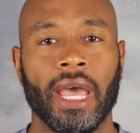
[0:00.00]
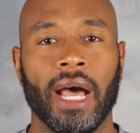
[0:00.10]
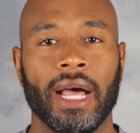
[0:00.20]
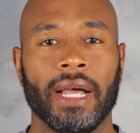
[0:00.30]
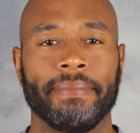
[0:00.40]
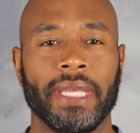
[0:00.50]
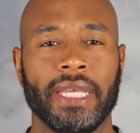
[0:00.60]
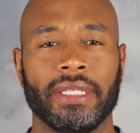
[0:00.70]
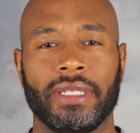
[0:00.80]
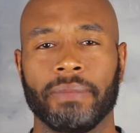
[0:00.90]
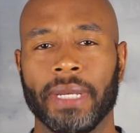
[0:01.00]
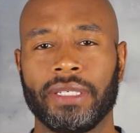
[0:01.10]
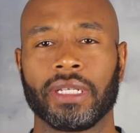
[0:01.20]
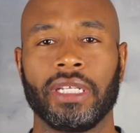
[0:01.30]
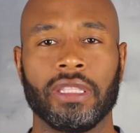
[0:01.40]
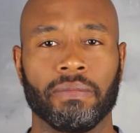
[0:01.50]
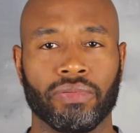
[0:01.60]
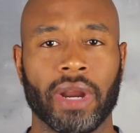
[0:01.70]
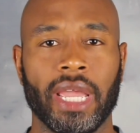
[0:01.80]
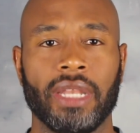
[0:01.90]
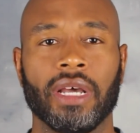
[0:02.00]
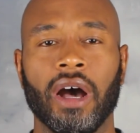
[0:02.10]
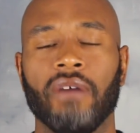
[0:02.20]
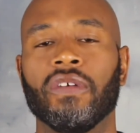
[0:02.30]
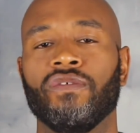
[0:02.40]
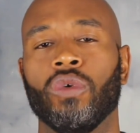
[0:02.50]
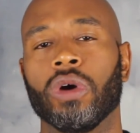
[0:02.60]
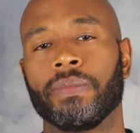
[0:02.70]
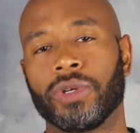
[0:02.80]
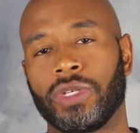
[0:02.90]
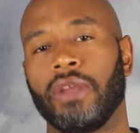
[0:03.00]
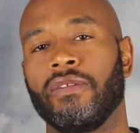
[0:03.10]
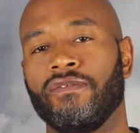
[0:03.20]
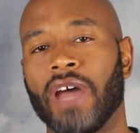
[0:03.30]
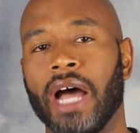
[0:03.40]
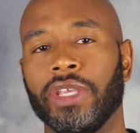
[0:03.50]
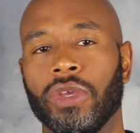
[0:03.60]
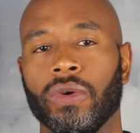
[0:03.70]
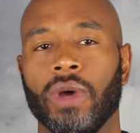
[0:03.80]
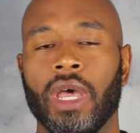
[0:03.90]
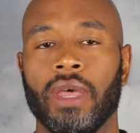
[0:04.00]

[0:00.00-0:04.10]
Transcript: It's basically the brand of or for a perceived value.